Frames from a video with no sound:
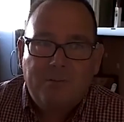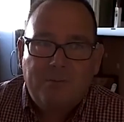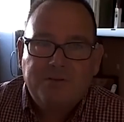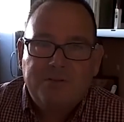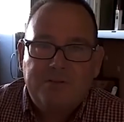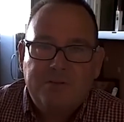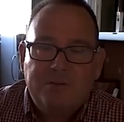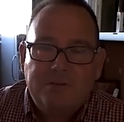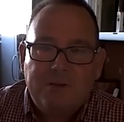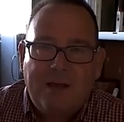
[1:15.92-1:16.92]
most
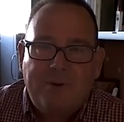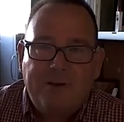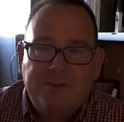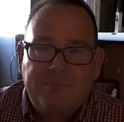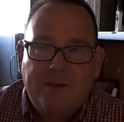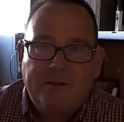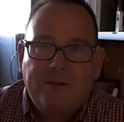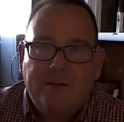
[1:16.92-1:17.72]
time I spend